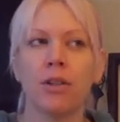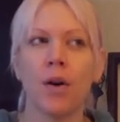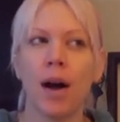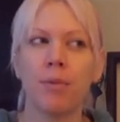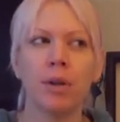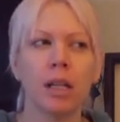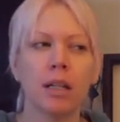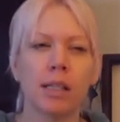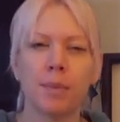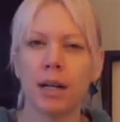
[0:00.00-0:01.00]
You know, I really
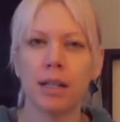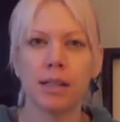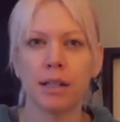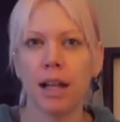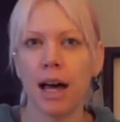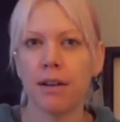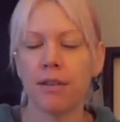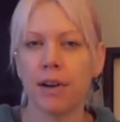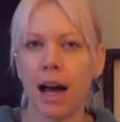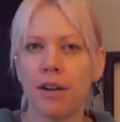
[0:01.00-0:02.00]
experienced a lot
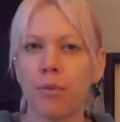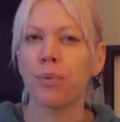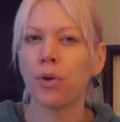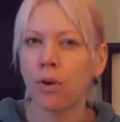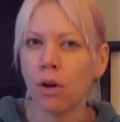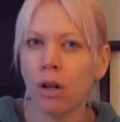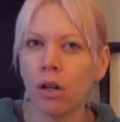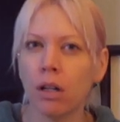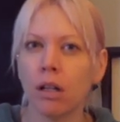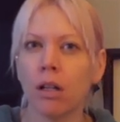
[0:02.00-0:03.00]
of kind
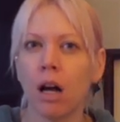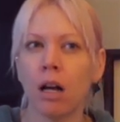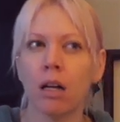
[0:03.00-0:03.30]
brutal,